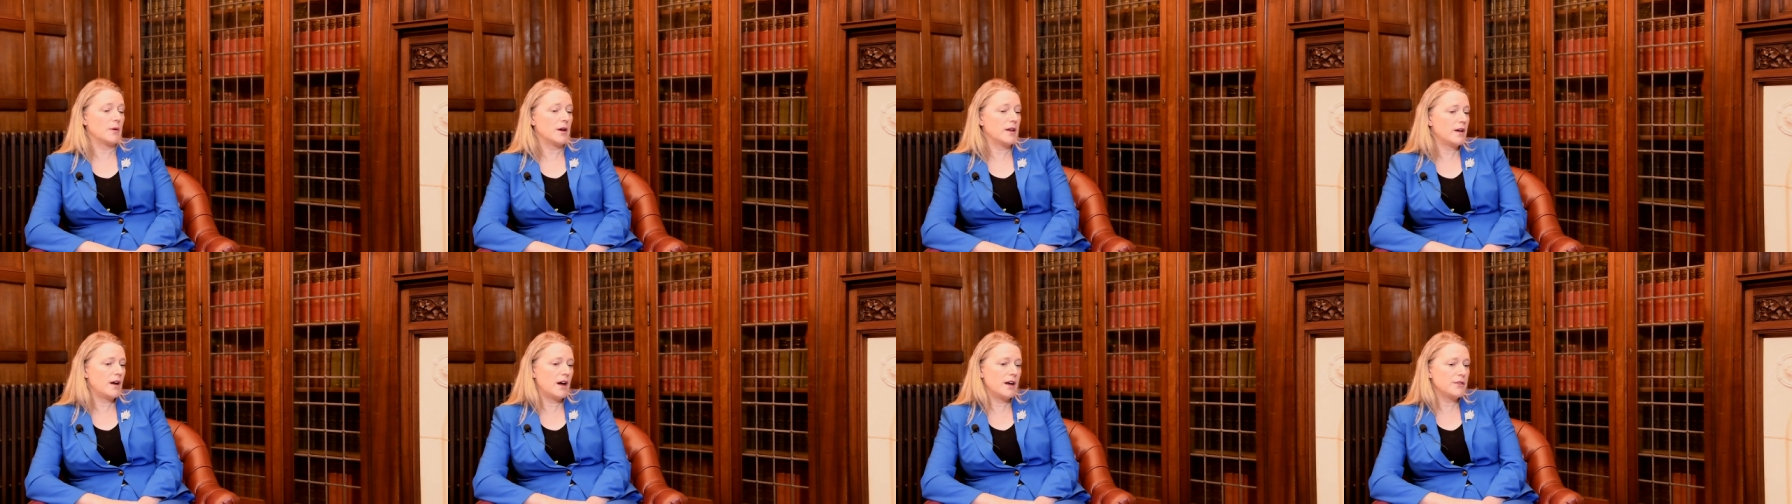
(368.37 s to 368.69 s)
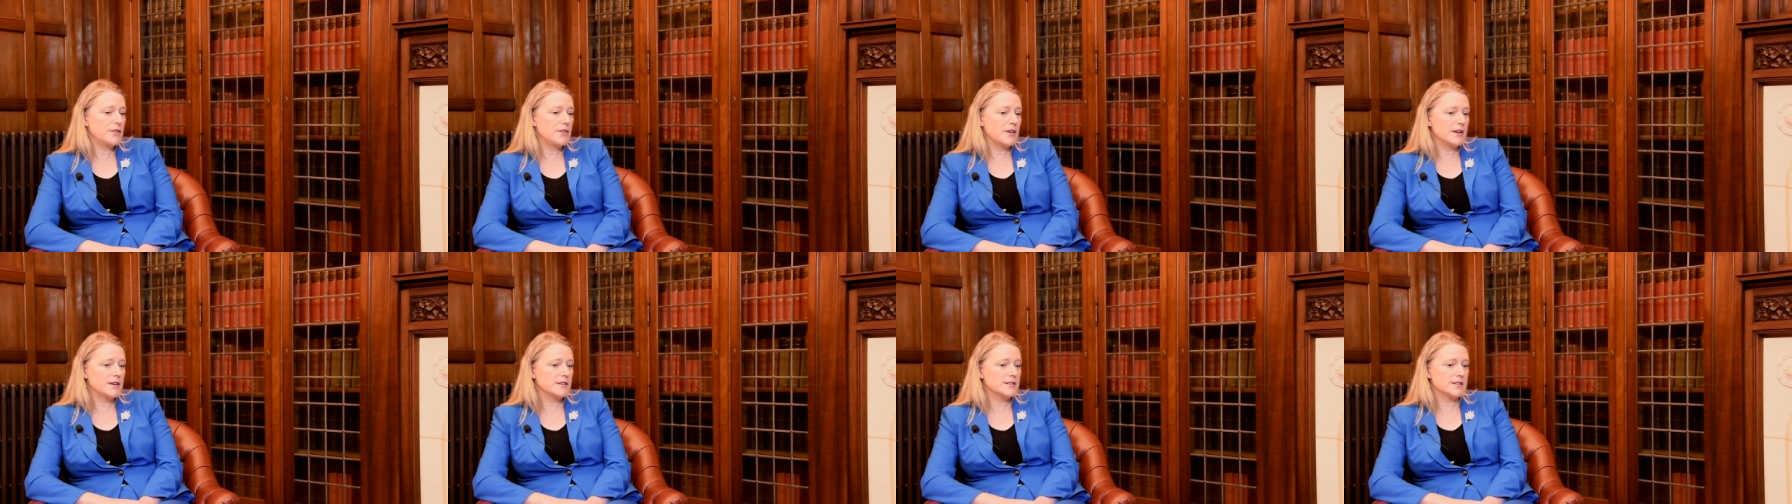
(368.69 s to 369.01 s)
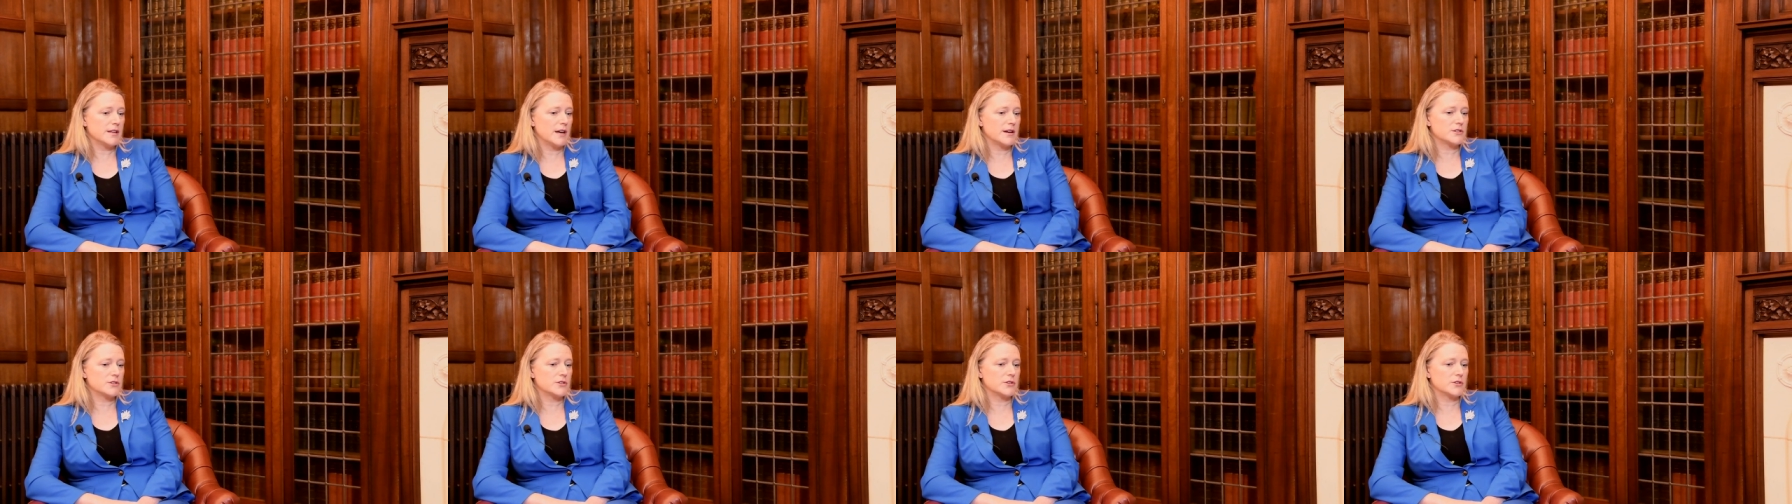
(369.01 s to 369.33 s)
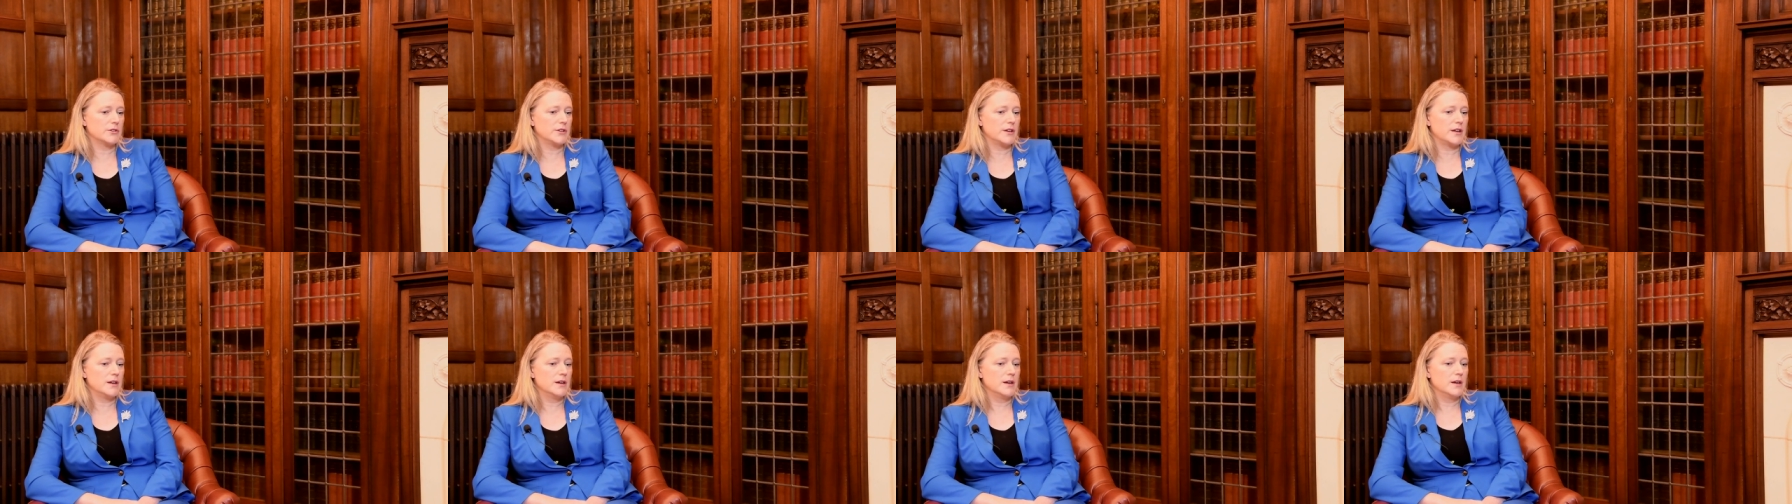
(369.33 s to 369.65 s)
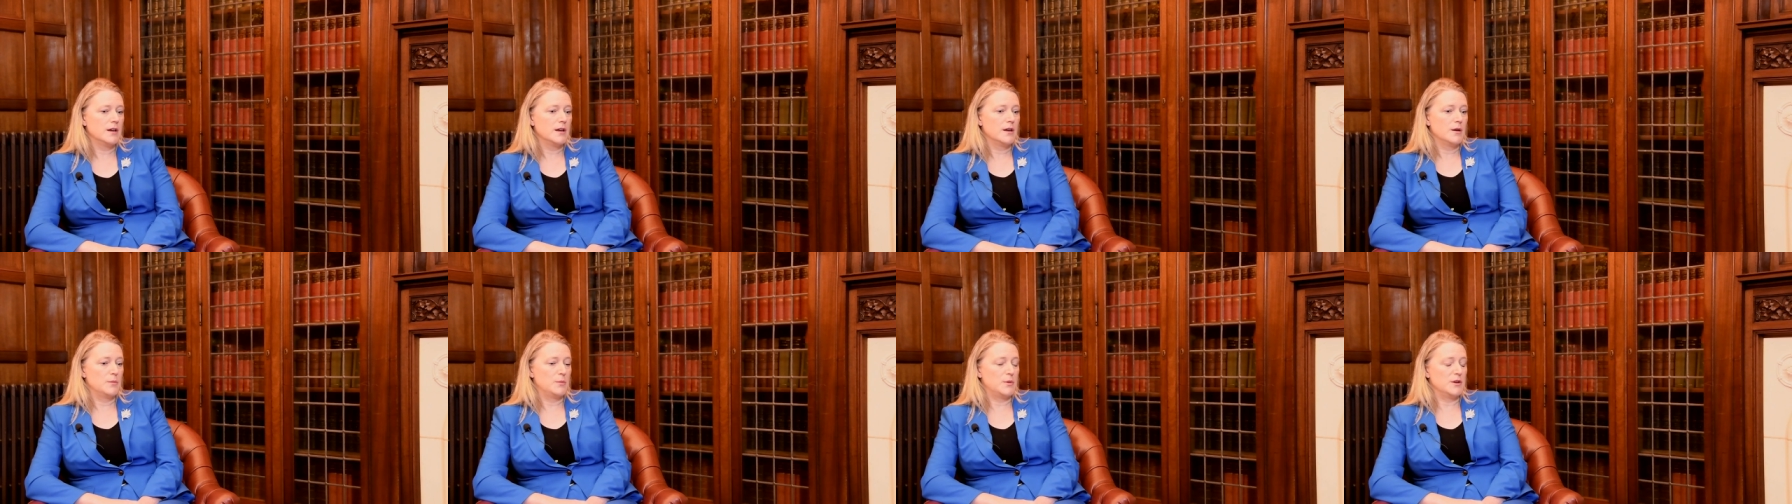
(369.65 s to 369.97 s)
I, I, think it's actually
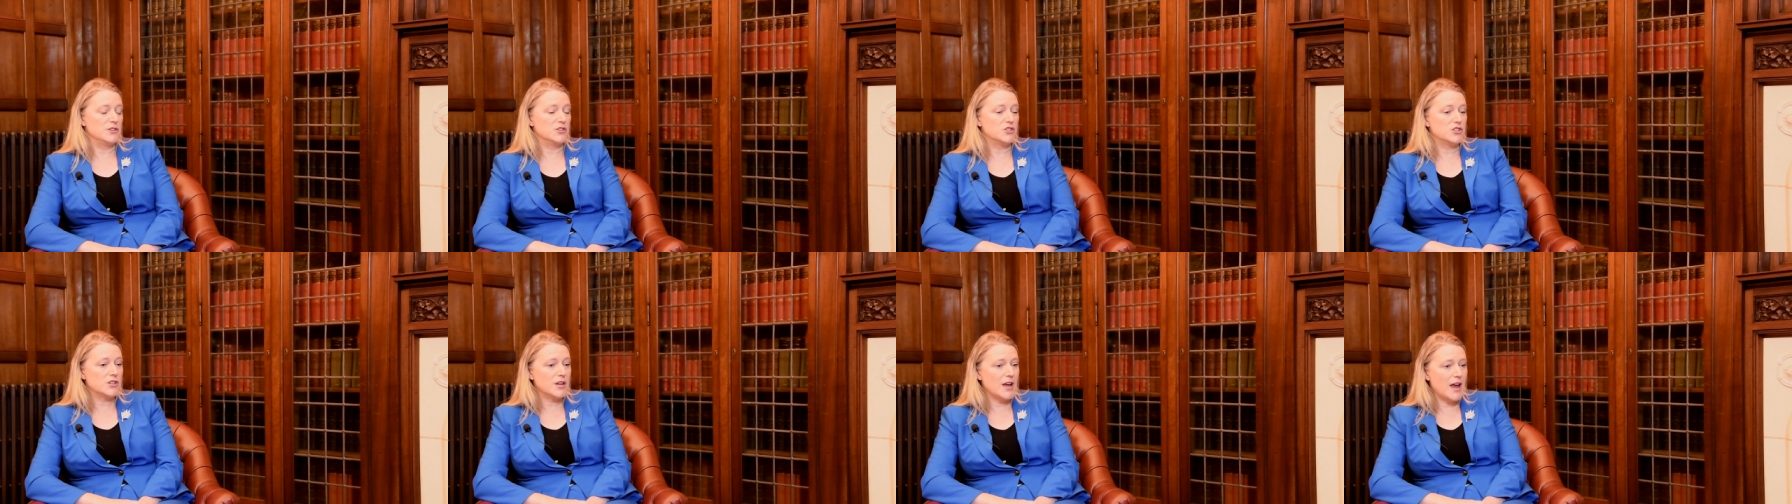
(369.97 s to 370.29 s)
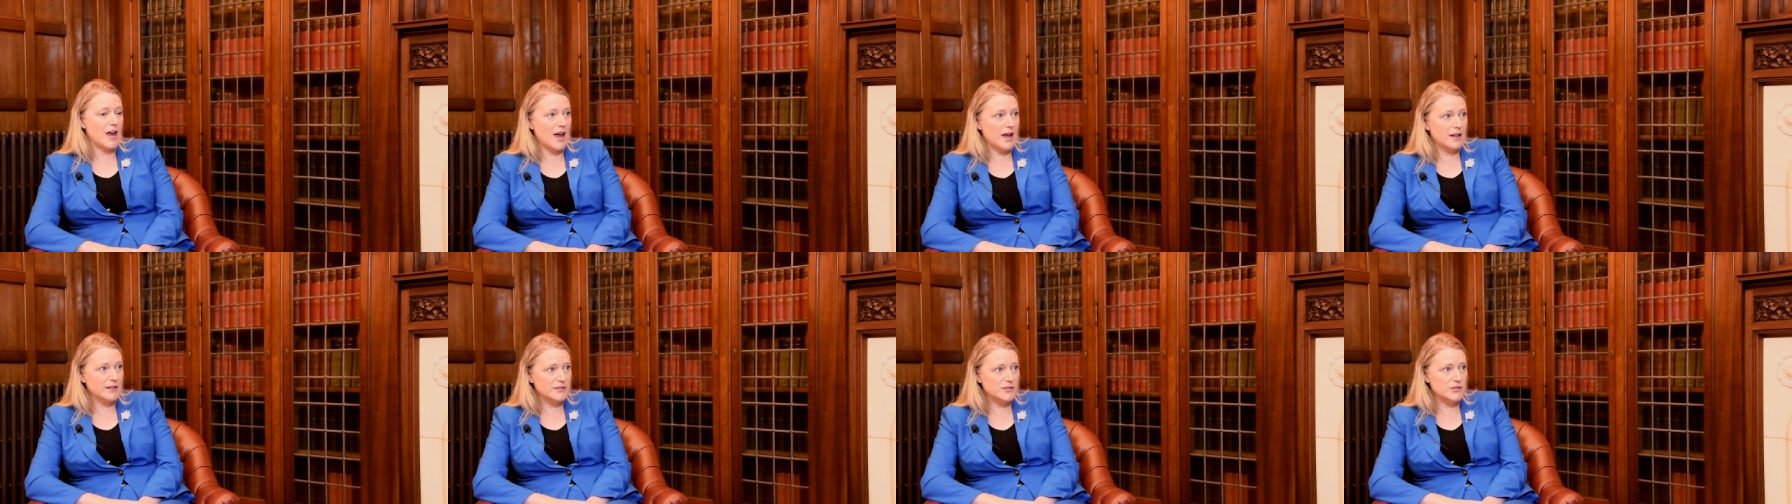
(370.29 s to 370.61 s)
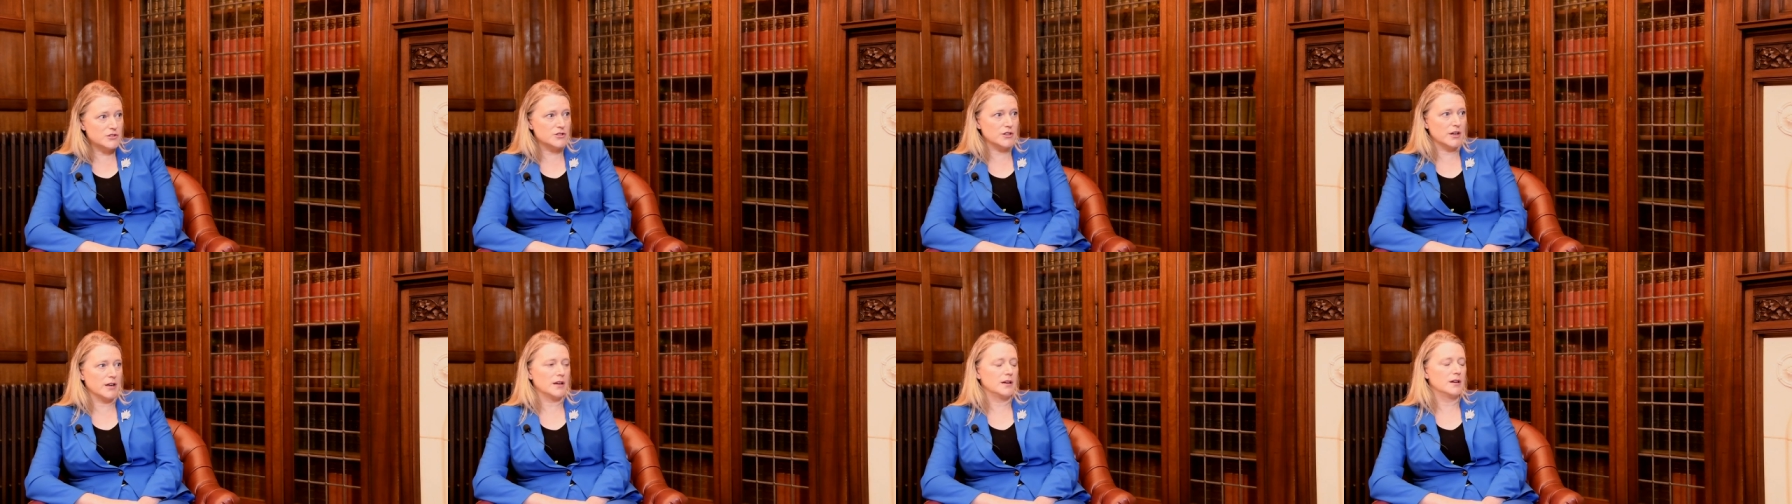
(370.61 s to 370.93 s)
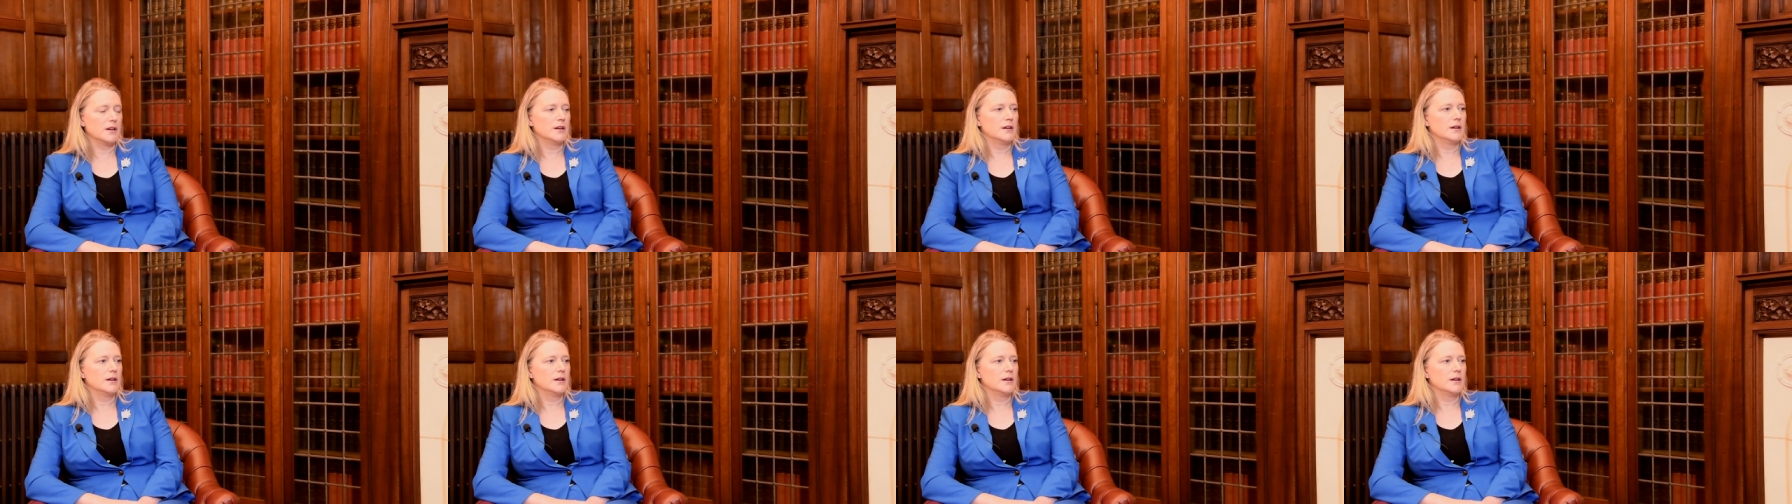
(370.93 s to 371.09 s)
been challenging,